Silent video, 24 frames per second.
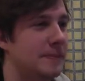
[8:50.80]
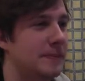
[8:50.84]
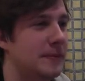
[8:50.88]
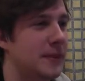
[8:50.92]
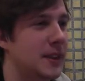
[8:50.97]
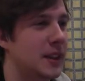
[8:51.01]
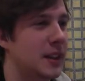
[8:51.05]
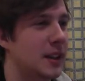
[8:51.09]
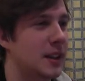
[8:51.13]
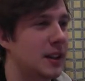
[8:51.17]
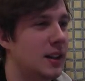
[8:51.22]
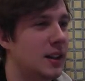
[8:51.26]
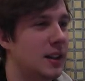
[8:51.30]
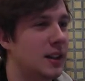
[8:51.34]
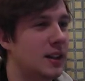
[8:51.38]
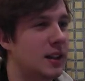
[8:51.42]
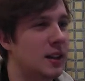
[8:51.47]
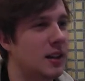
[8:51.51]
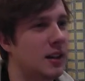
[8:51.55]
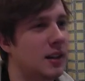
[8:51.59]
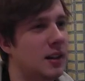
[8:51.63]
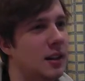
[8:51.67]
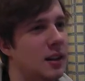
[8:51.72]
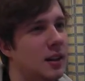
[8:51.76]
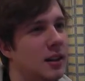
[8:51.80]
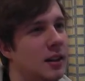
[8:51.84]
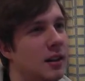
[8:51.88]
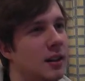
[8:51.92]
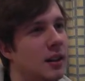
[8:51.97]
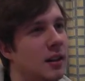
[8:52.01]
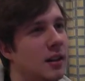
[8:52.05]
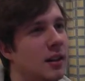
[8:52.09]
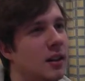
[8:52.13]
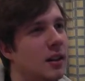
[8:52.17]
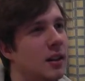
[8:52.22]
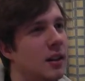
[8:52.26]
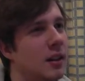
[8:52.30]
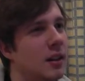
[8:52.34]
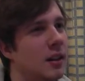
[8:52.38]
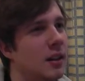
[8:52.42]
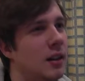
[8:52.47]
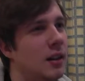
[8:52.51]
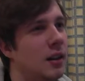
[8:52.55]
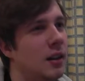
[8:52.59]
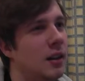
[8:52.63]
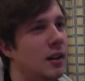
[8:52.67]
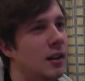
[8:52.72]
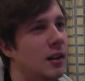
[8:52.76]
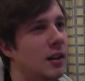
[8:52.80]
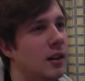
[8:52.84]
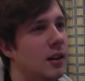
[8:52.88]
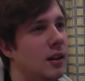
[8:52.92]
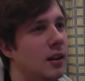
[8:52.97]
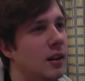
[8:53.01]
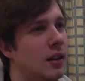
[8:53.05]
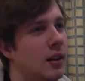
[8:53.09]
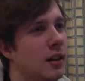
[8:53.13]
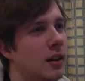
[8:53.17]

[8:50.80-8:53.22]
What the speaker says: (no one is talking)